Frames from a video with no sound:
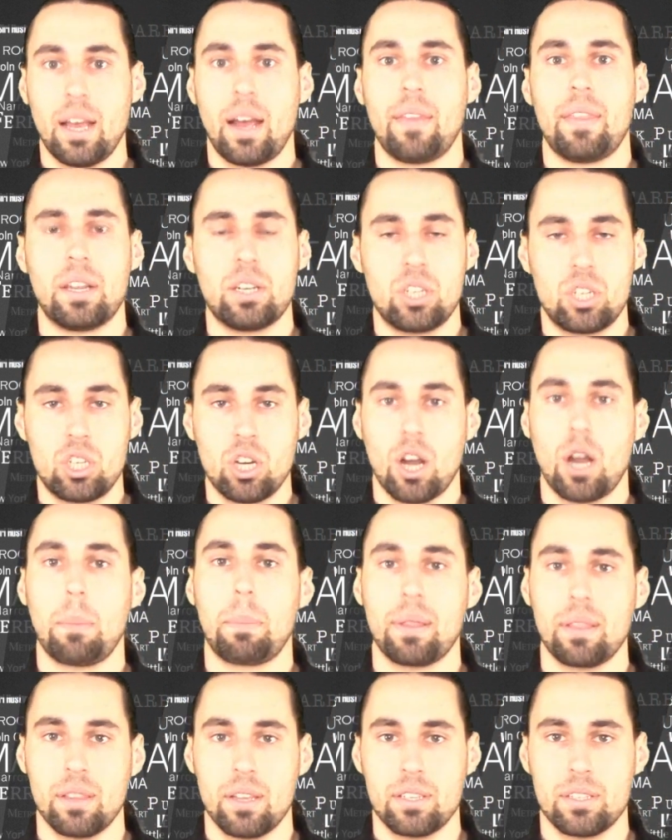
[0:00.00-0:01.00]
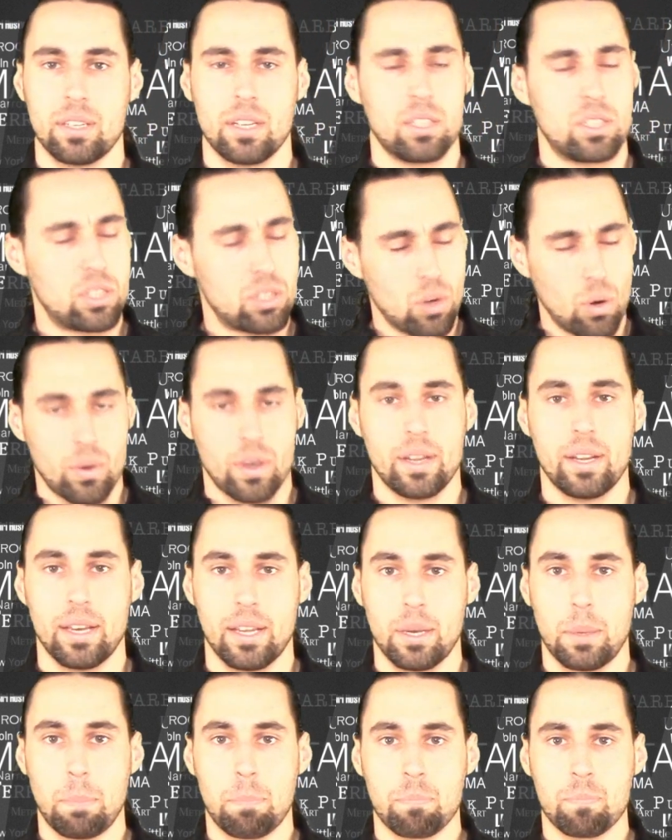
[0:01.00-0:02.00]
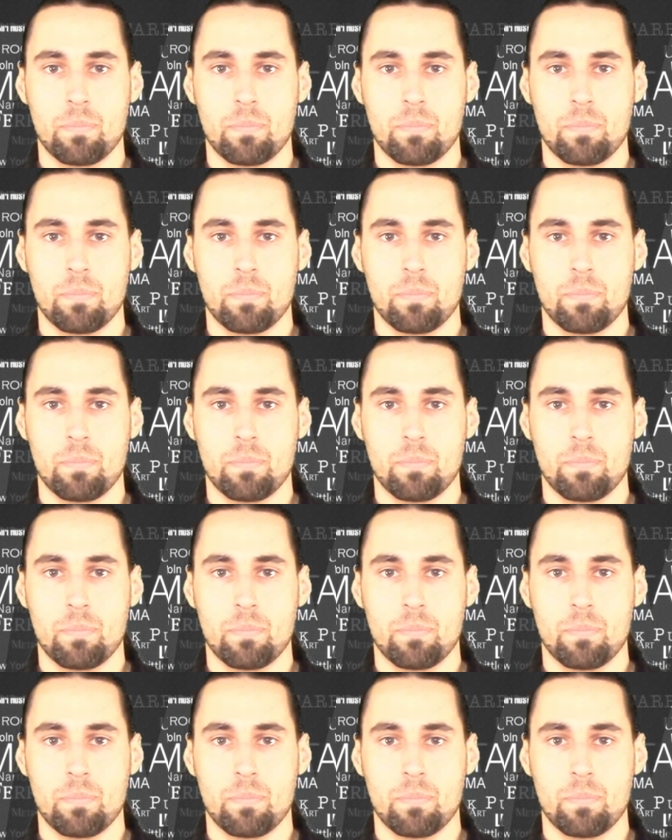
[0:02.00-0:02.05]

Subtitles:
and then shut up and listen and soak it in.